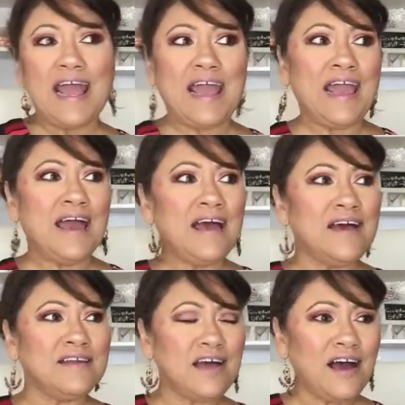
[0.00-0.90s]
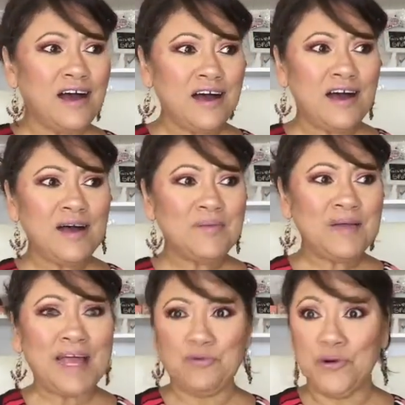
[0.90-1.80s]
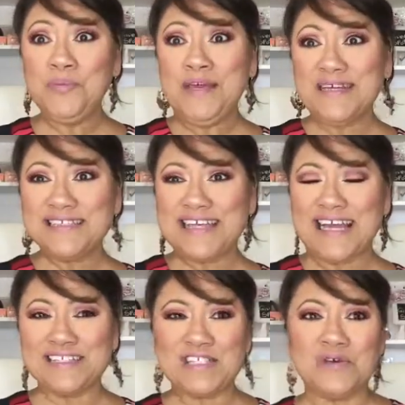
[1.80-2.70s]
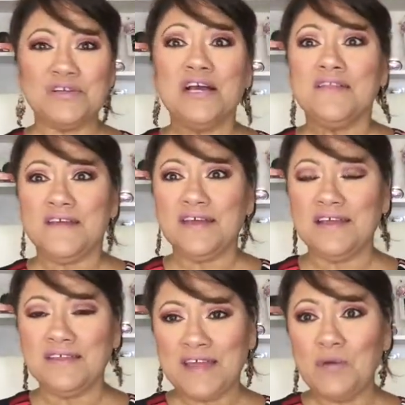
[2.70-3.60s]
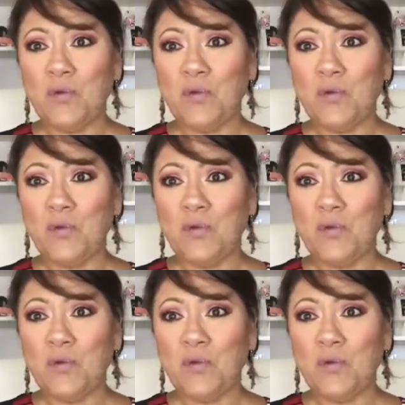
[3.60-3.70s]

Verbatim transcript: and um, and rubies and so the they